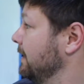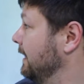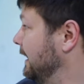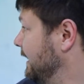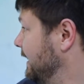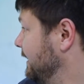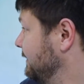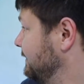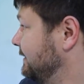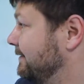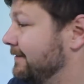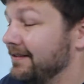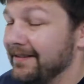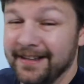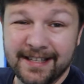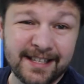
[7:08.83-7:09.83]
and you
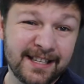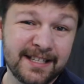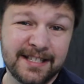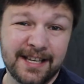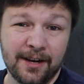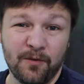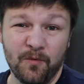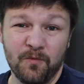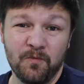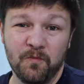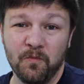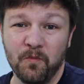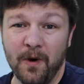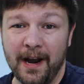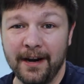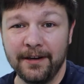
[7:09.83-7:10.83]
know, it's like,
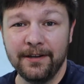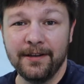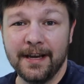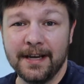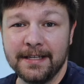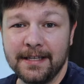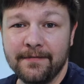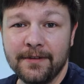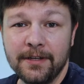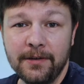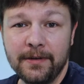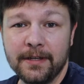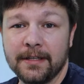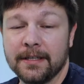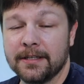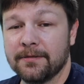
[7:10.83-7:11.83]
why are you guys even
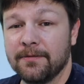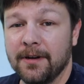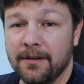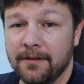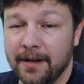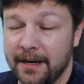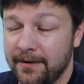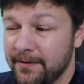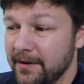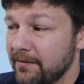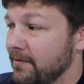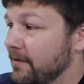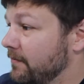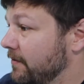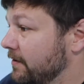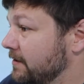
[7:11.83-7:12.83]
doing this? Well, I don't think
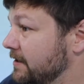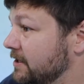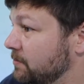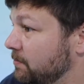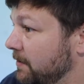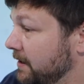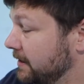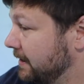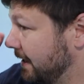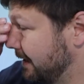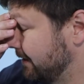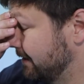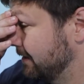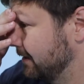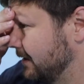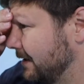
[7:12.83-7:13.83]
we've really explained that.